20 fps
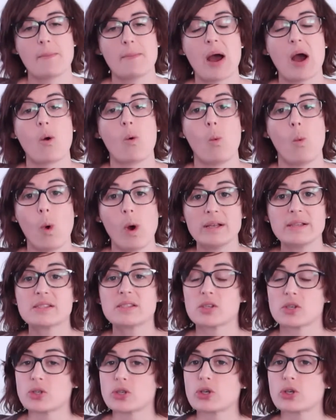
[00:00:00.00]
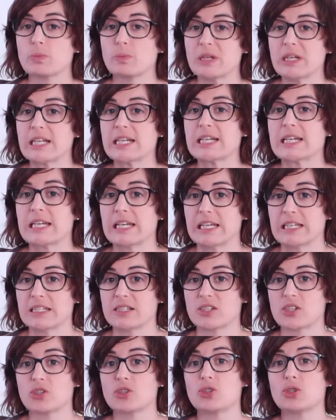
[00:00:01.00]
about what social media
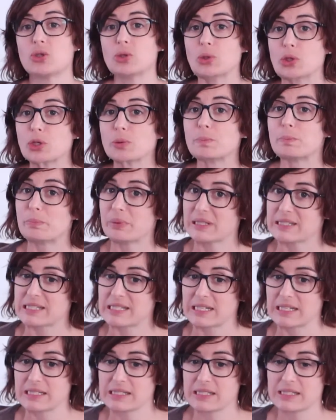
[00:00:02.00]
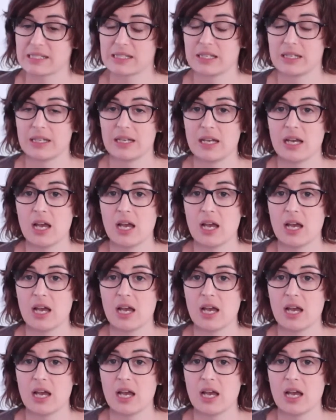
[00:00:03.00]
is to your business.